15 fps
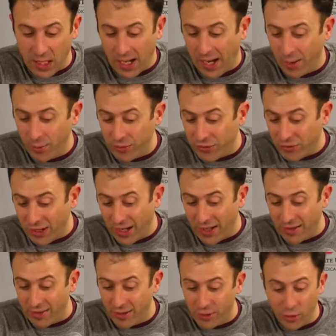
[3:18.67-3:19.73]
I would
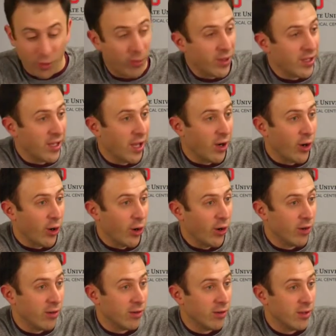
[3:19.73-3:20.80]
say that nobody got
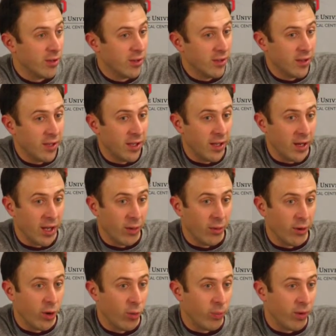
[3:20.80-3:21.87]
hurt, and I
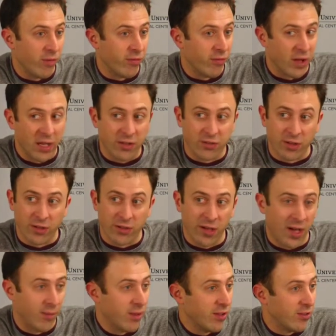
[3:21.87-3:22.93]
would hope our flight's on
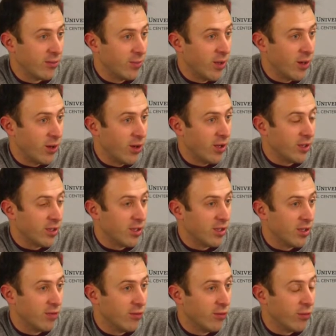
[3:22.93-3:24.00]
time. That's about all I can
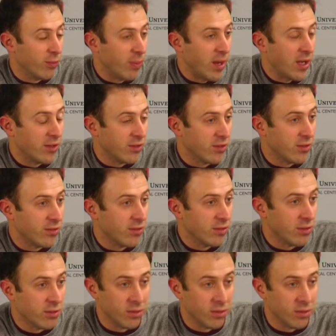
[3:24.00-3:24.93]
give you for positives.